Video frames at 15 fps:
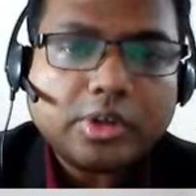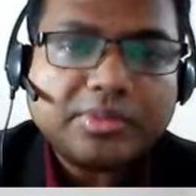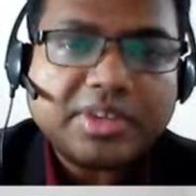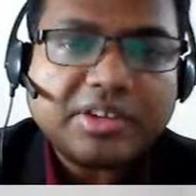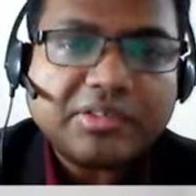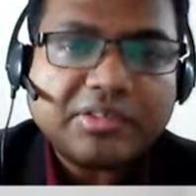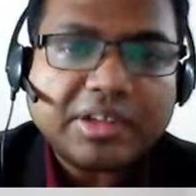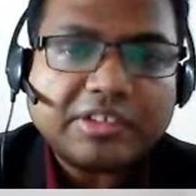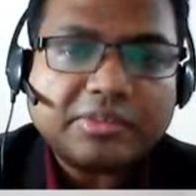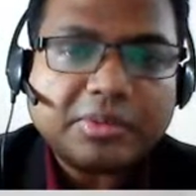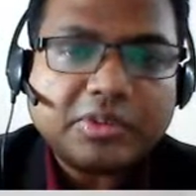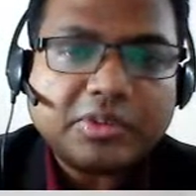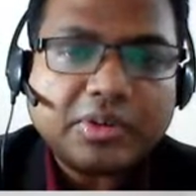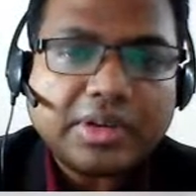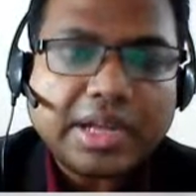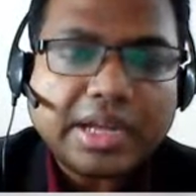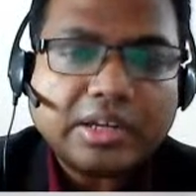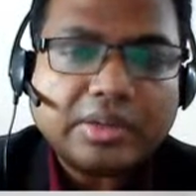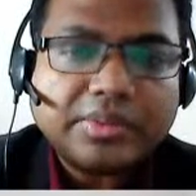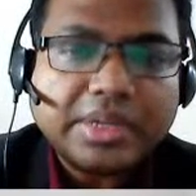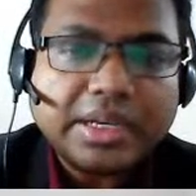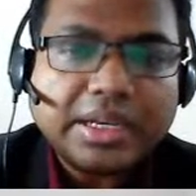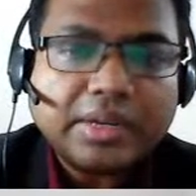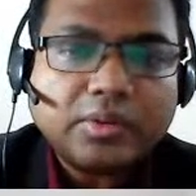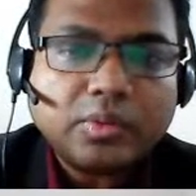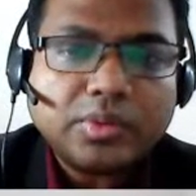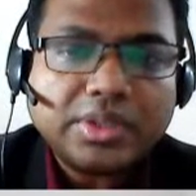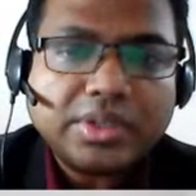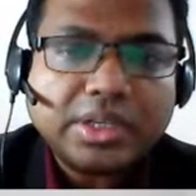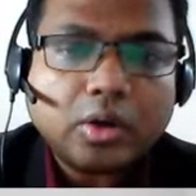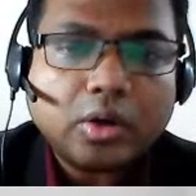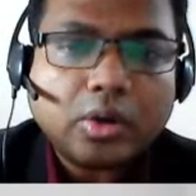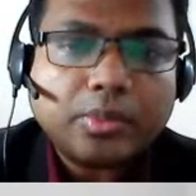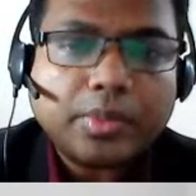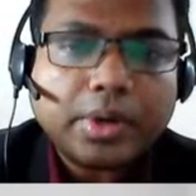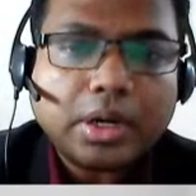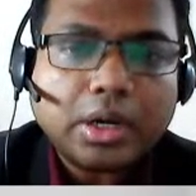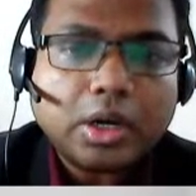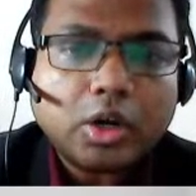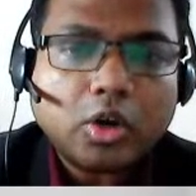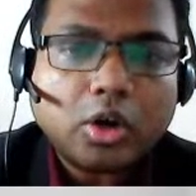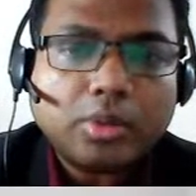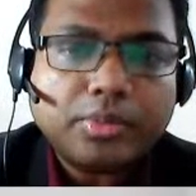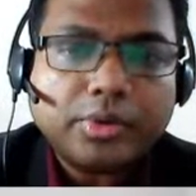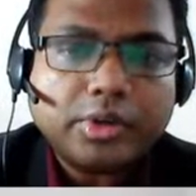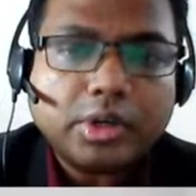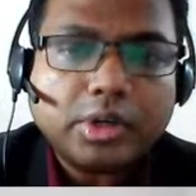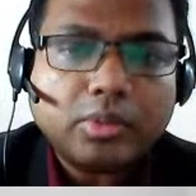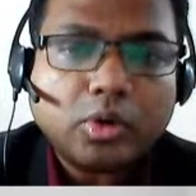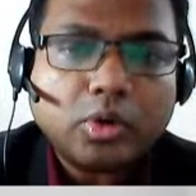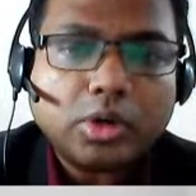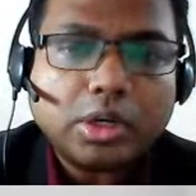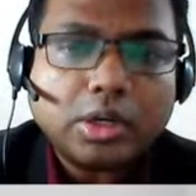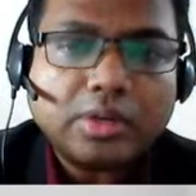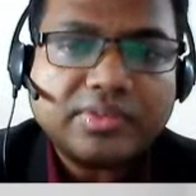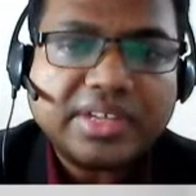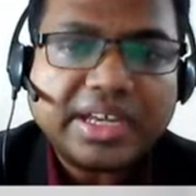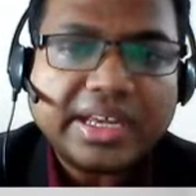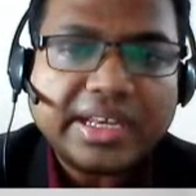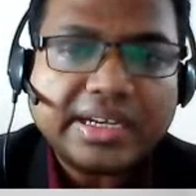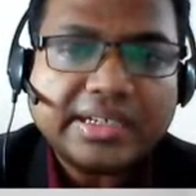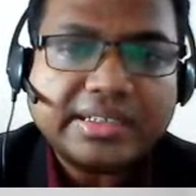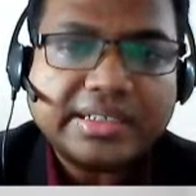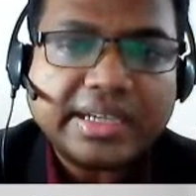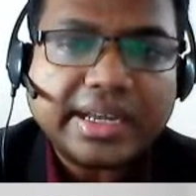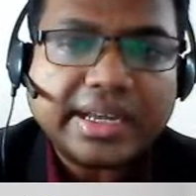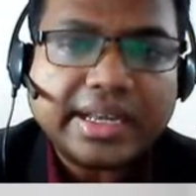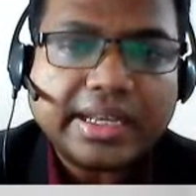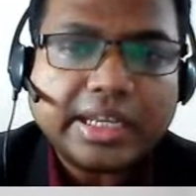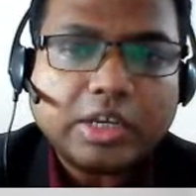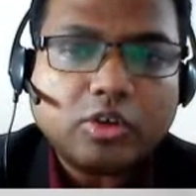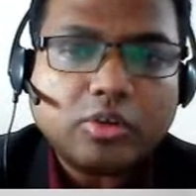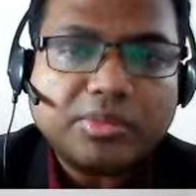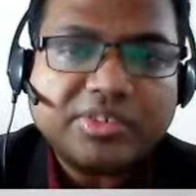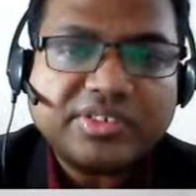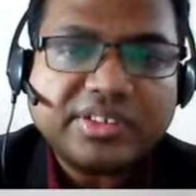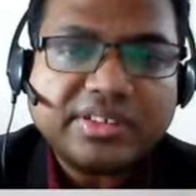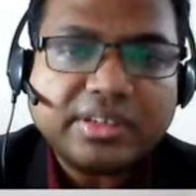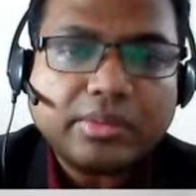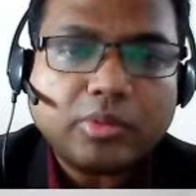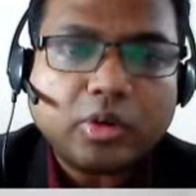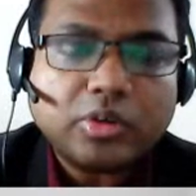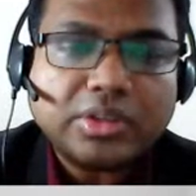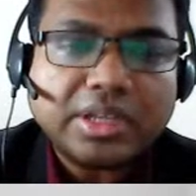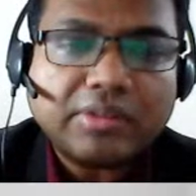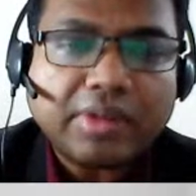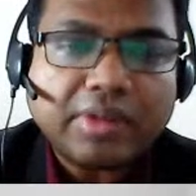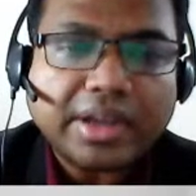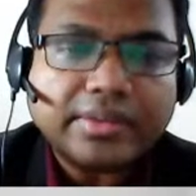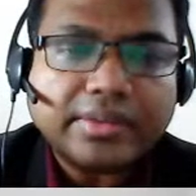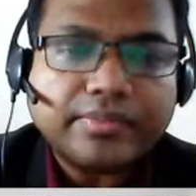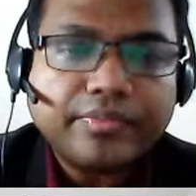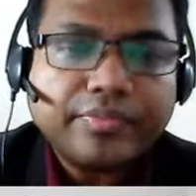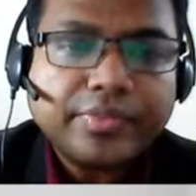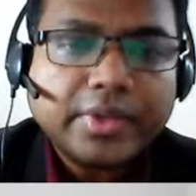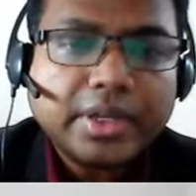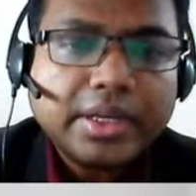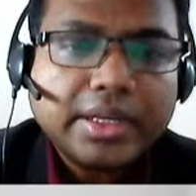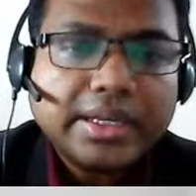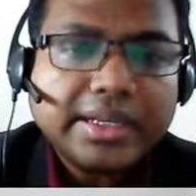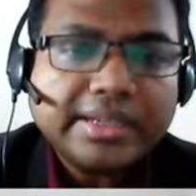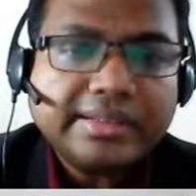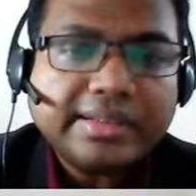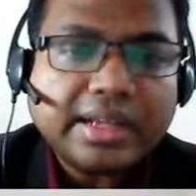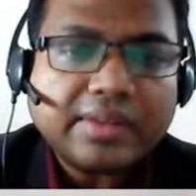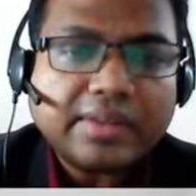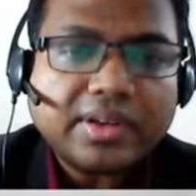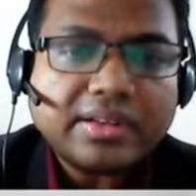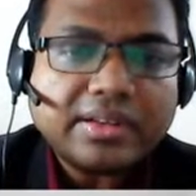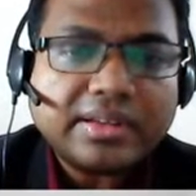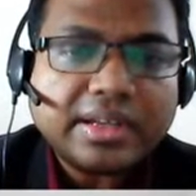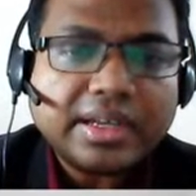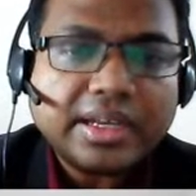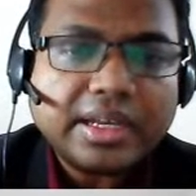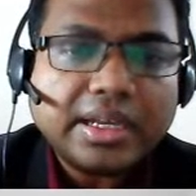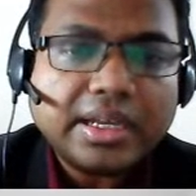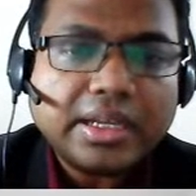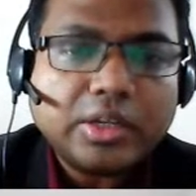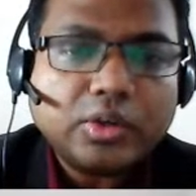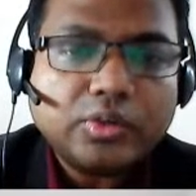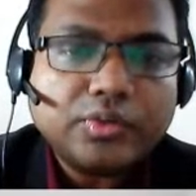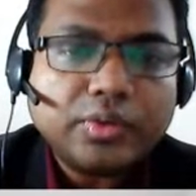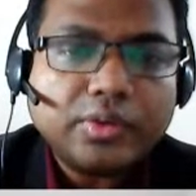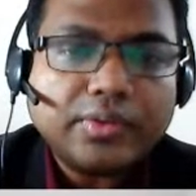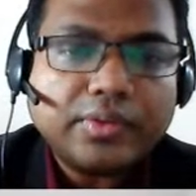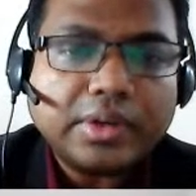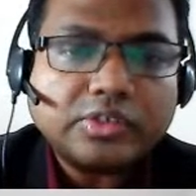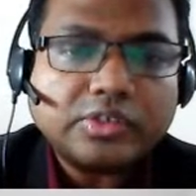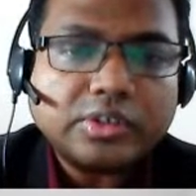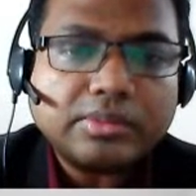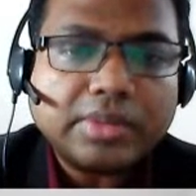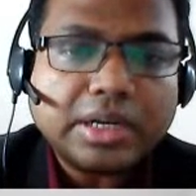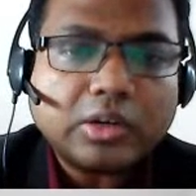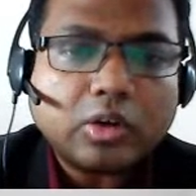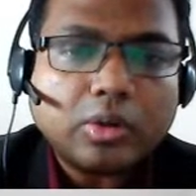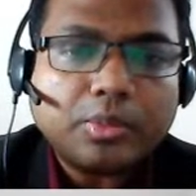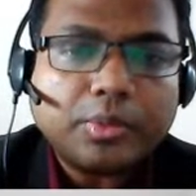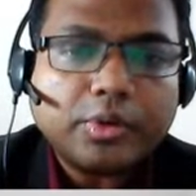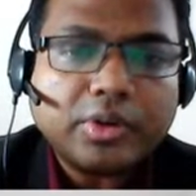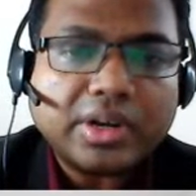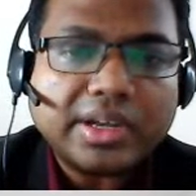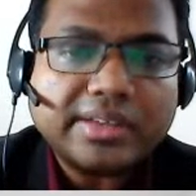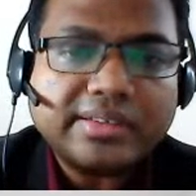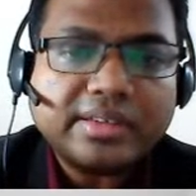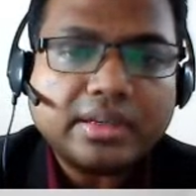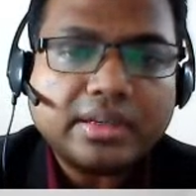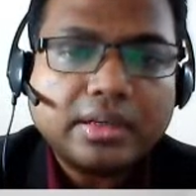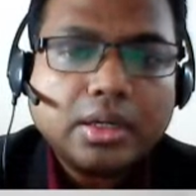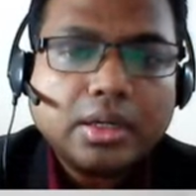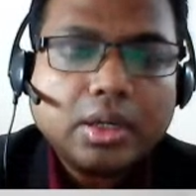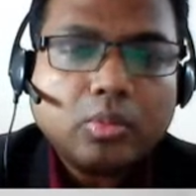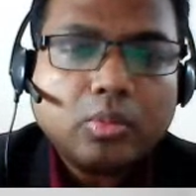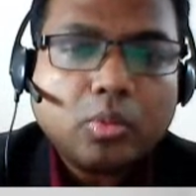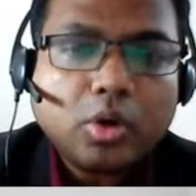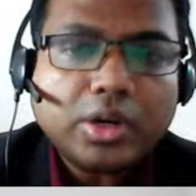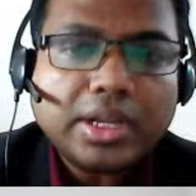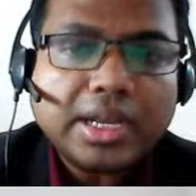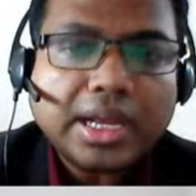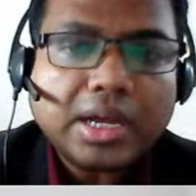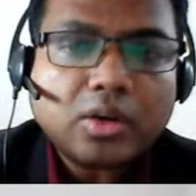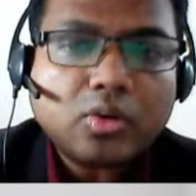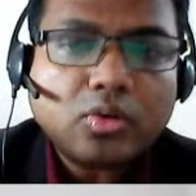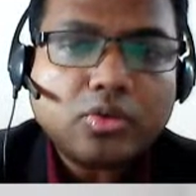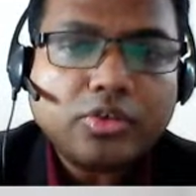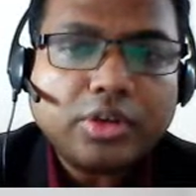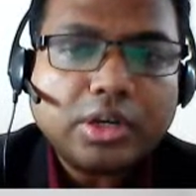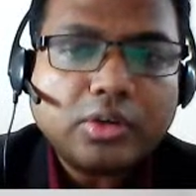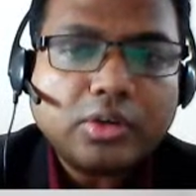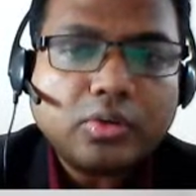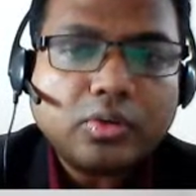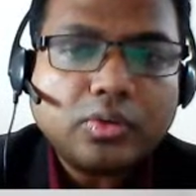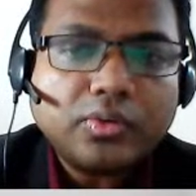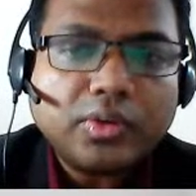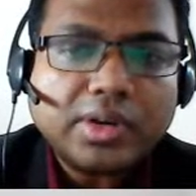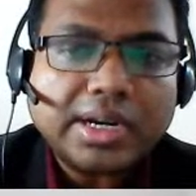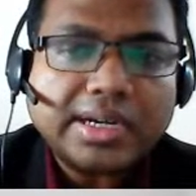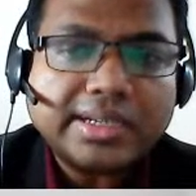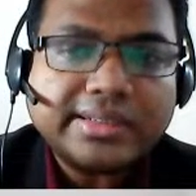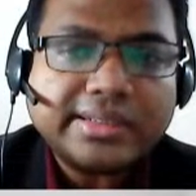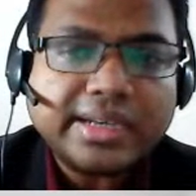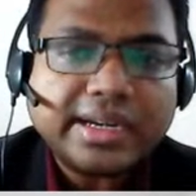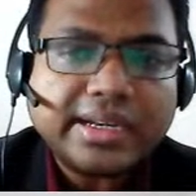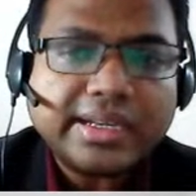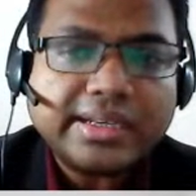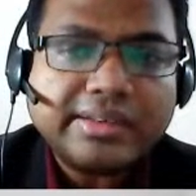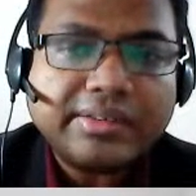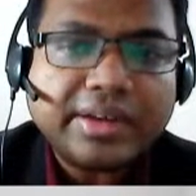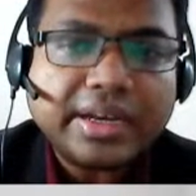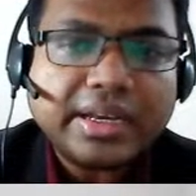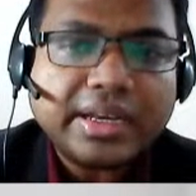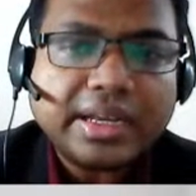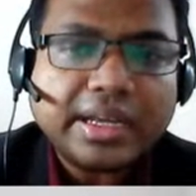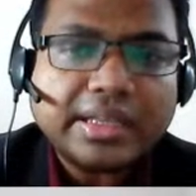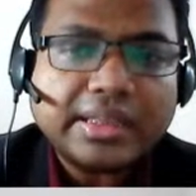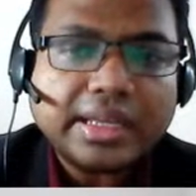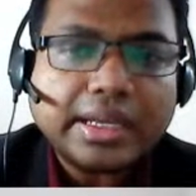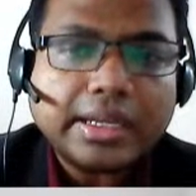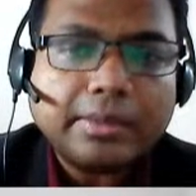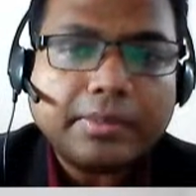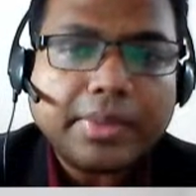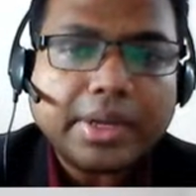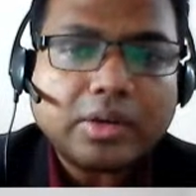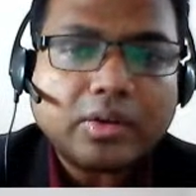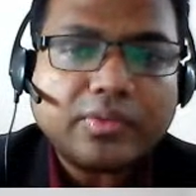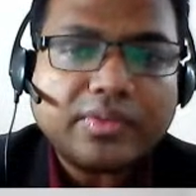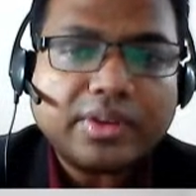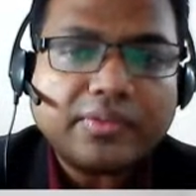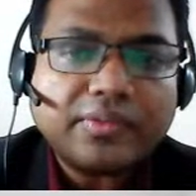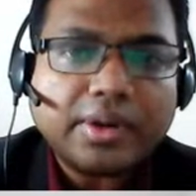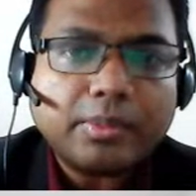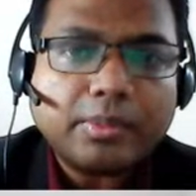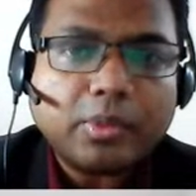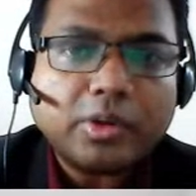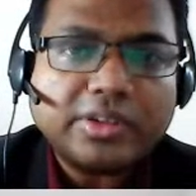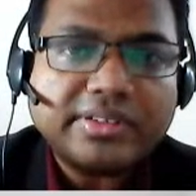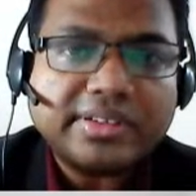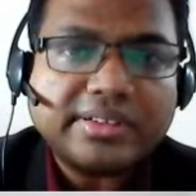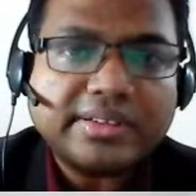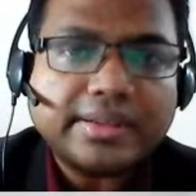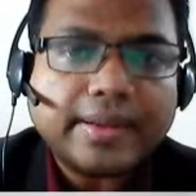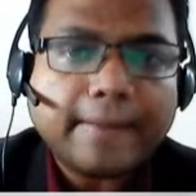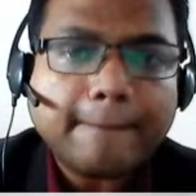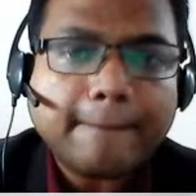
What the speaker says: of the transmission line of the left with a computer model of the energy and economic system on the right. Each serves a useful function, but computerized model are crucial tool for understanding trend and the impact of different policies.